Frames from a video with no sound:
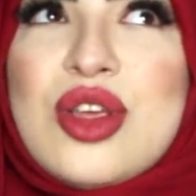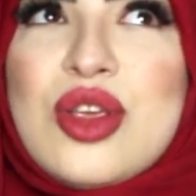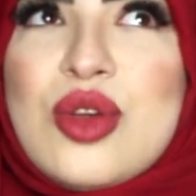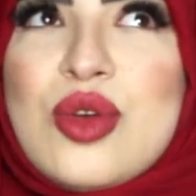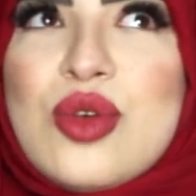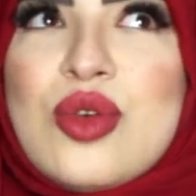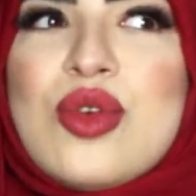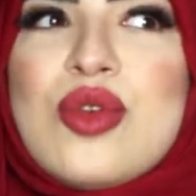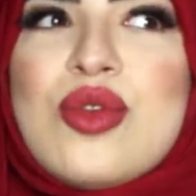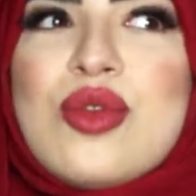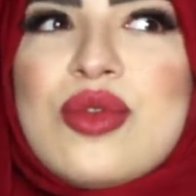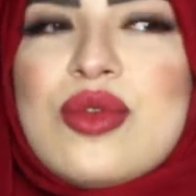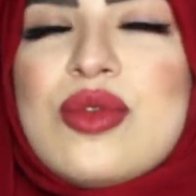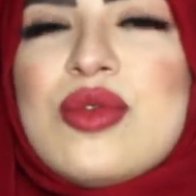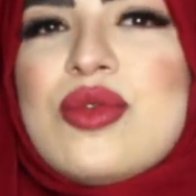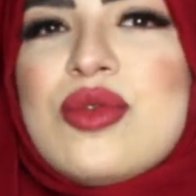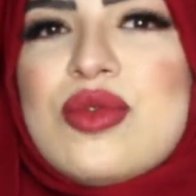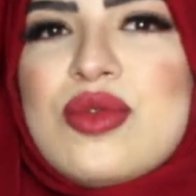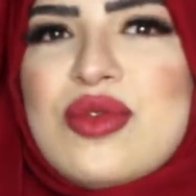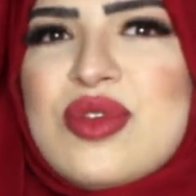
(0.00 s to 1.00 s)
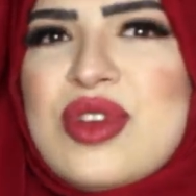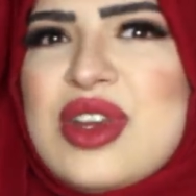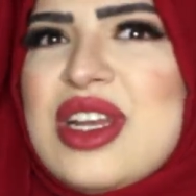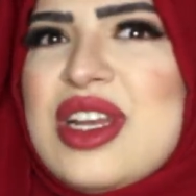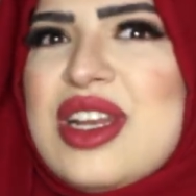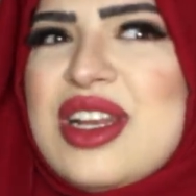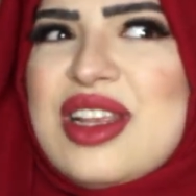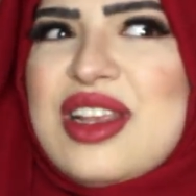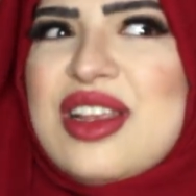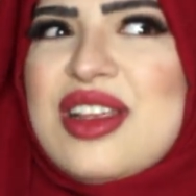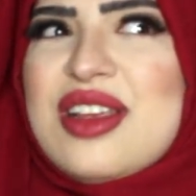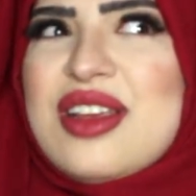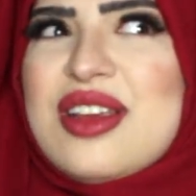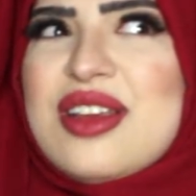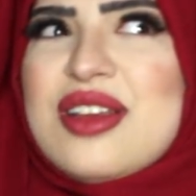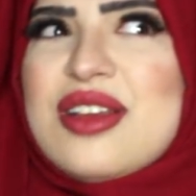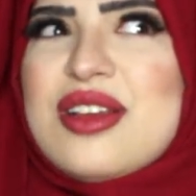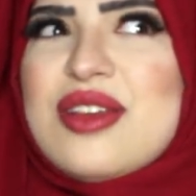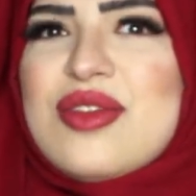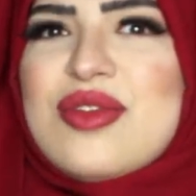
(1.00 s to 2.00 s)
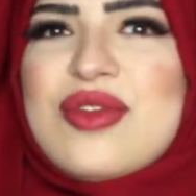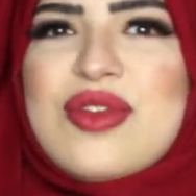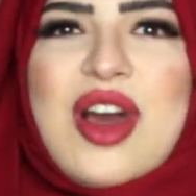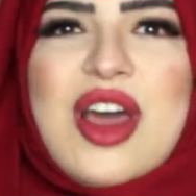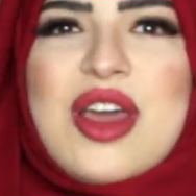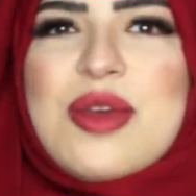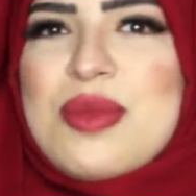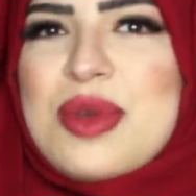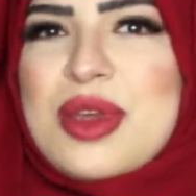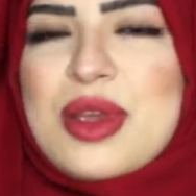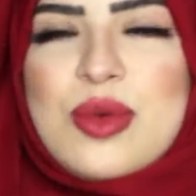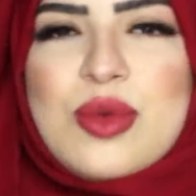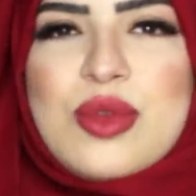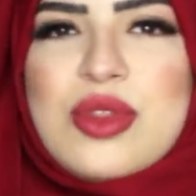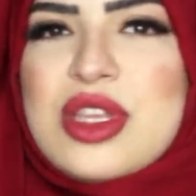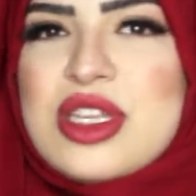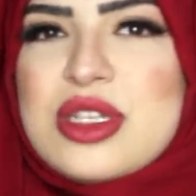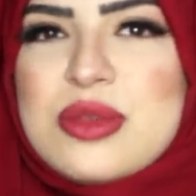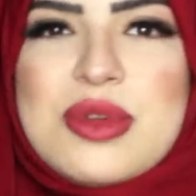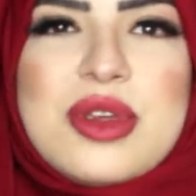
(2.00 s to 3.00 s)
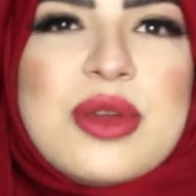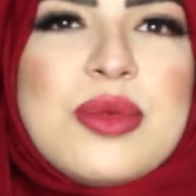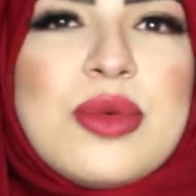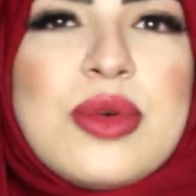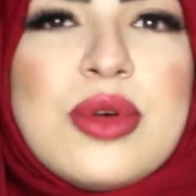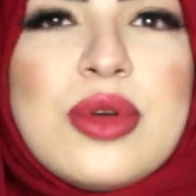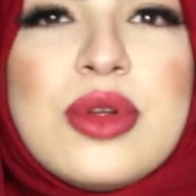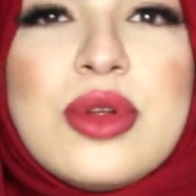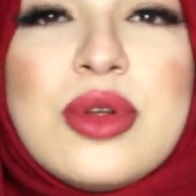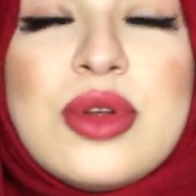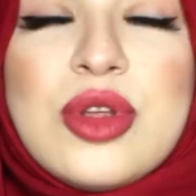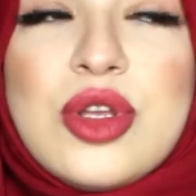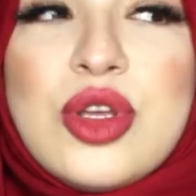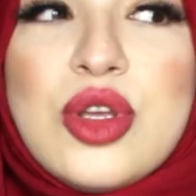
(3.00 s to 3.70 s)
you're not really vibing with these people.